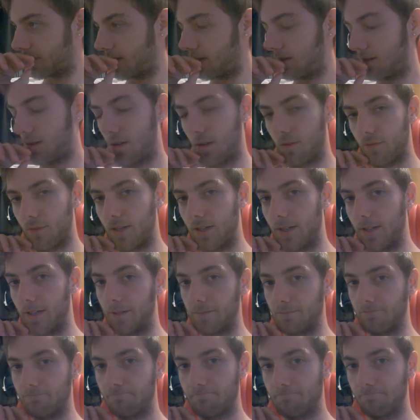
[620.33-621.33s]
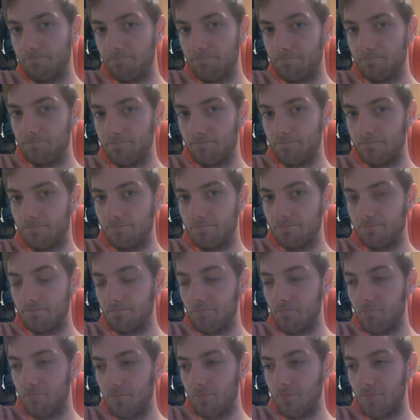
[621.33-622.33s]
Not really.
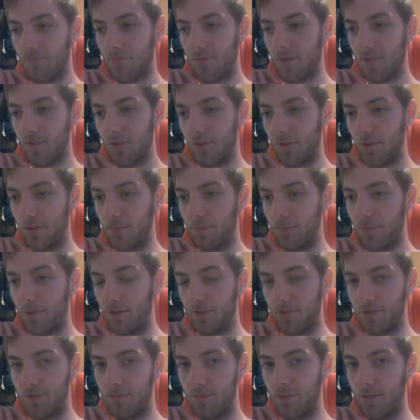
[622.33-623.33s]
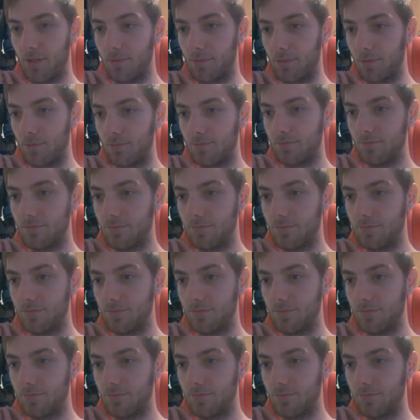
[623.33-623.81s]
Sorry to burst your bubble.